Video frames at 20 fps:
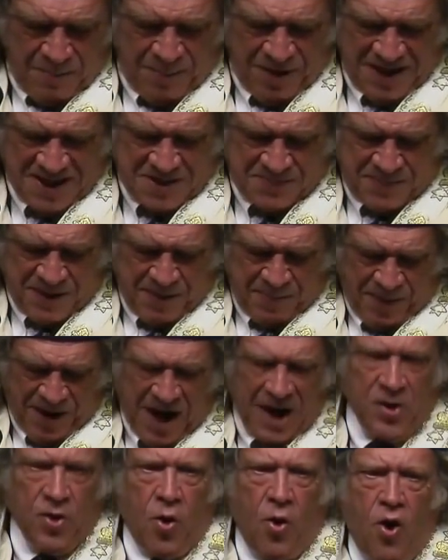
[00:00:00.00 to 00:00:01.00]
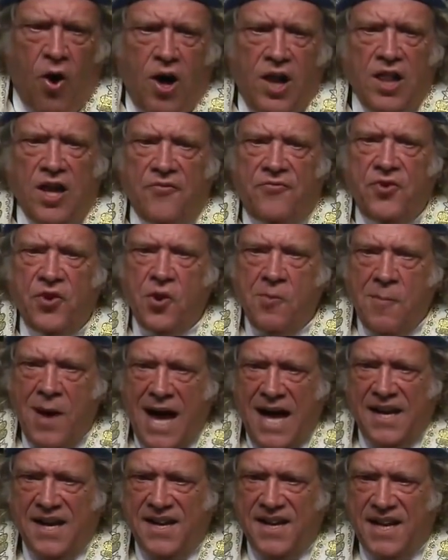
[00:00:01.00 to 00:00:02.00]
peace be upon all of
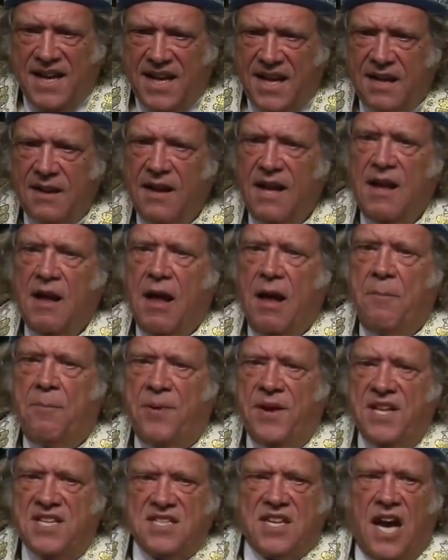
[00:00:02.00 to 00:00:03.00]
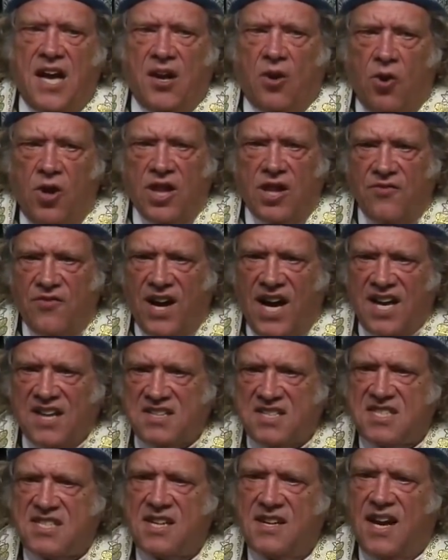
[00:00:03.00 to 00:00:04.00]
humanity, and peace on all of
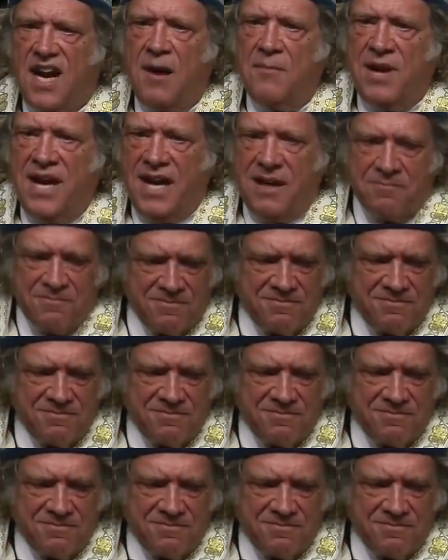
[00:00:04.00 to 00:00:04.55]
us. Amen.